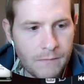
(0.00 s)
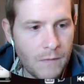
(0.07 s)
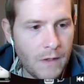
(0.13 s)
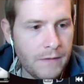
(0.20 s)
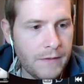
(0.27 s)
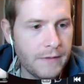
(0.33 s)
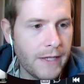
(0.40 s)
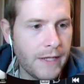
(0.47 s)

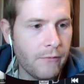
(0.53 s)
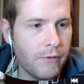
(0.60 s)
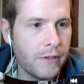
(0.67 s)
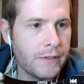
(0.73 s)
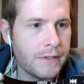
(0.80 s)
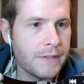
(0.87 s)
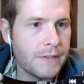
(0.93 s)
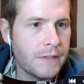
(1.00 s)
think that
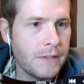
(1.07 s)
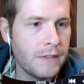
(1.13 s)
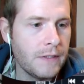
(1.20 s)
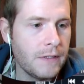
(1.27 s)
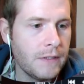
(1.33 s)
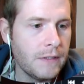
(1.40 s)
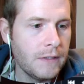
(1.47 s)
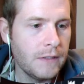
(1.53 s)
works.
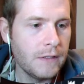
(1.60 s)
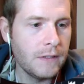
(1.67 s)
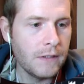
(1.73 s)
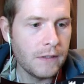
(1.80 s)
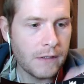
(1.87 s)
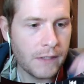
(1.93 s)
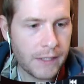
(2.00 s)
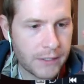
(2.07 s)

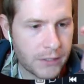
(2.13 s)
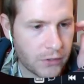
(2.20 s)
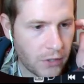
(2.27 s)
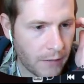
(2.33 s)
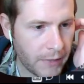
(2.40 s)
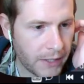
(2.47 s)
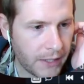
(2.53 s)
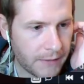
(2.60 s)
Hey, just
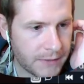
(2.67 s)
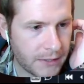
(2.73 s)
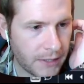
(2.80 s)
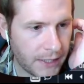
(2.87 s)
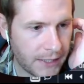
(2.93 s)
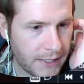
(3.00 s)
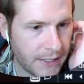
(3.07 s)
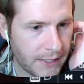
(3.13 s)
draw back up. Did
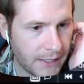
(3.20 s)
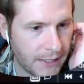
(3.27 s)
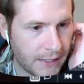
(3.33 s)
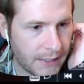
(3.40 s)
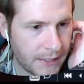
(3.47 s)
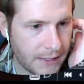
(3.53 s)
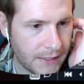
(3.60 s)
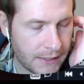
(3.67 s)
I get
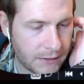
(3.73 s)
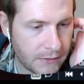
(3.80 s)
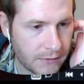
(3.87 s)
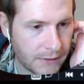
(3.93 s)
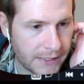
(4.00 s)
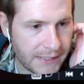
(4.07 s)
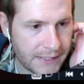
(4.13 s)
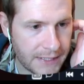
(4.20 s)
any? Oh,
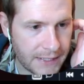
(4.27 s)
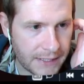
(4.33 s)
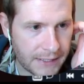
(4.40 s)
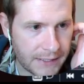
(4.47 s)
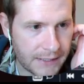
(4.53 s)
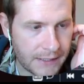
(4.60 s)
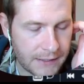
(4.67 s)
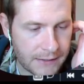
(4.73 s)
I
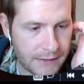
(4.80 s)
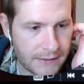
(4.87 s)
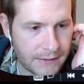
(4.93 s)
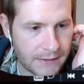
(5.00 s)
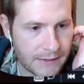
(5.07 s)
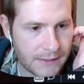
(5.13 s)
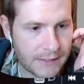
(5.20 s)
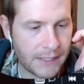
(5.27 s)
didn't.
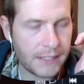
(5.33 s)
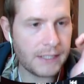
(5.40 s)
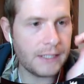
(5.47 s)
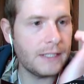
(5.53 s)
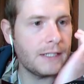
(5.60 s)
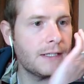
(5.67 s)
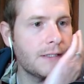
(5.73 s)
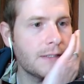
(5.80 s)

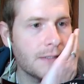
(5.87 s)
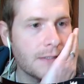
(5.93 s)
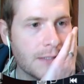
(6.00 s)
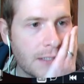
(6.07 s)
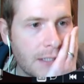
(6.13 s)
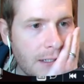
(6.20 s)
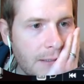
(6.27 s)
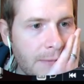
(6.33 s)
Stink.
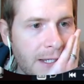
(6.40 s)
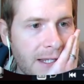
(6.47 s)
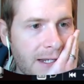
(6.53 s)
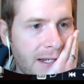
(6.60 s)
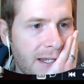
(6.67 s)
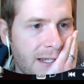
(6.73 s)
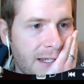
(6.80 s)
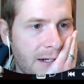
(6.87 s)
Oh, man,
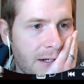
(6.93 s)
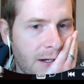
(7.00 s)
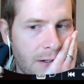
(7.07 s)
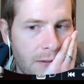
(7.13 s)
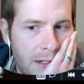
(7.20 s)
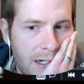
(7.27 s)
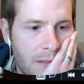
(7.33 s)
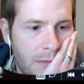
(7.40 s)
I could
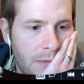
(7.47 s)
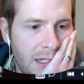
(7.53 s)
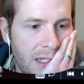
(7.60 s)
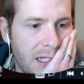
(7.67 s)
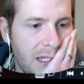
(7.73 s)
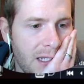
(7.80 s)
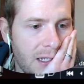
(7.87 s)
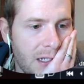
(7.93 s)
already
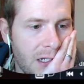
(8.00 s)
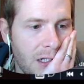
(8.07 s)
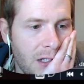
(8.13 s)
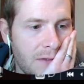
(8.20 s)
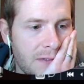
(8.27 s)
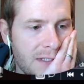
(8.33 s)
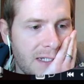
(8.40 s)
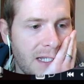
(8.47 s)
be
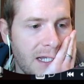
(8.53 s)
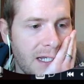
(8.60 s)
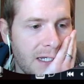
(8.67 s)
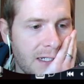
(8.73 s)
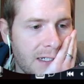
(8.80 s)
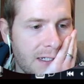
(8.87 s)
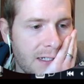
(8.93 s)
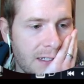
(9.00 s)
close to
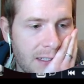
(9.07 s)
dying.